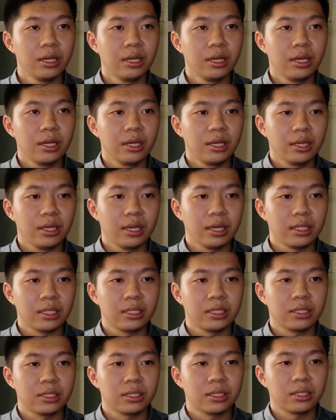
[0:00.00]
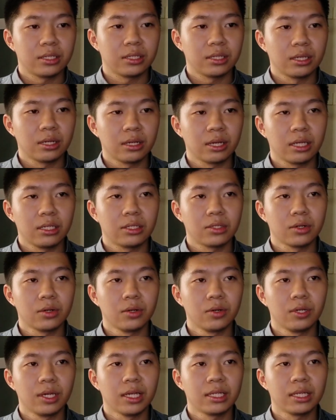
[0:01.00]
Yes. Okay. So
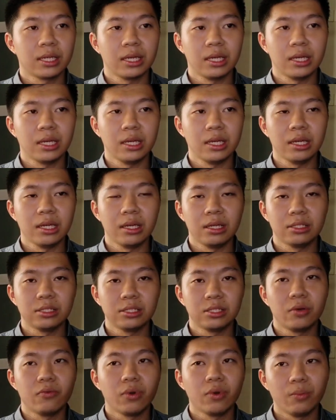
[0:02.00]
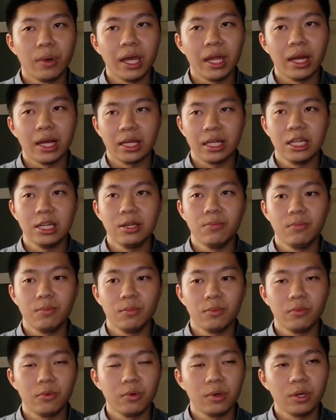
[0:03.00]
yes, we made
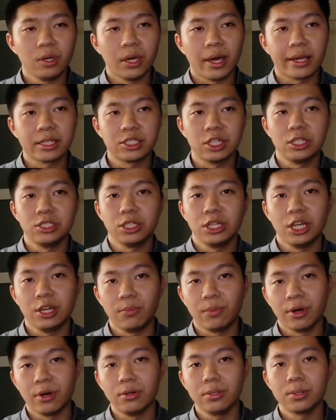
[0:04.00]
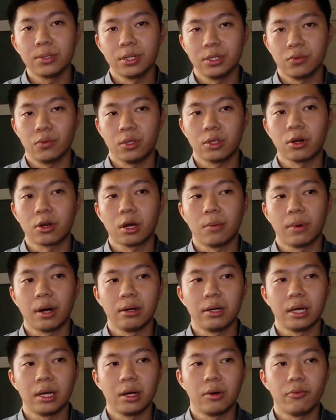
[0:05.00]
we exchanged email. First, we talk about
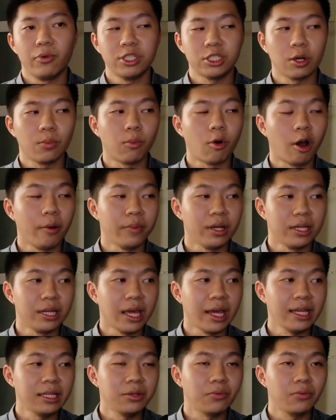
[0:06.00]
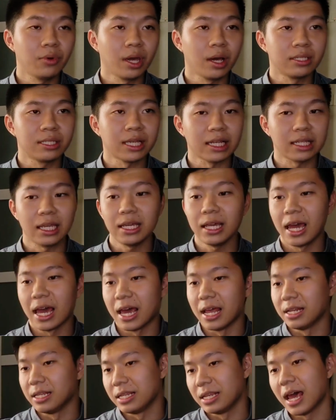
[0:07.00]
each appointment date we are setting,
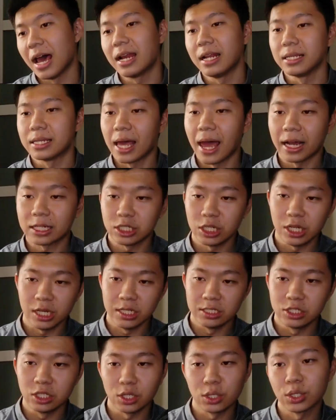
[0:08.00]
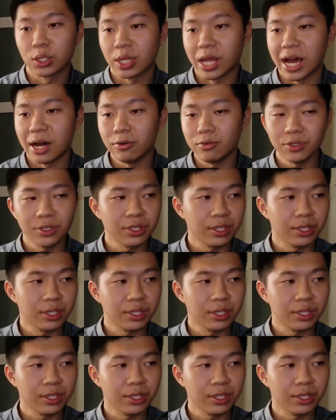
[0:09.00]
and that is actually just now.